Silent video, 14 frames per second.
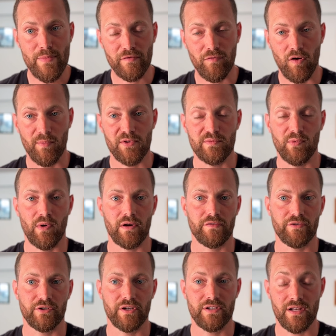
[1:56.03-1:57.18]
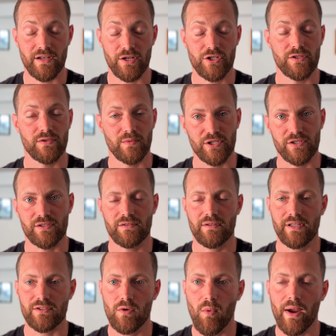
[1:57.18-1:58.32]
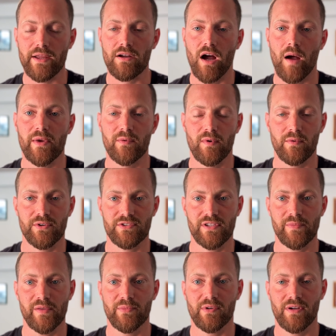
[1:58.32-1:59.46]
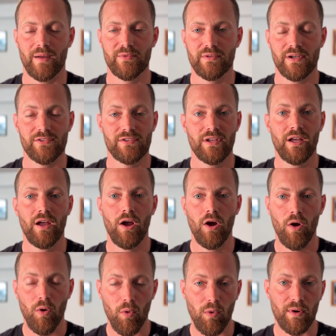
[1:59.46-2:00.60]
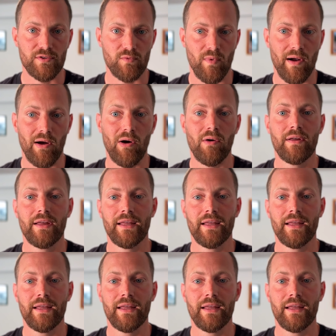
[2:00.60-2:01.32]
performance board for grid conditions, which is quite common what we're seeing people come to us, or as well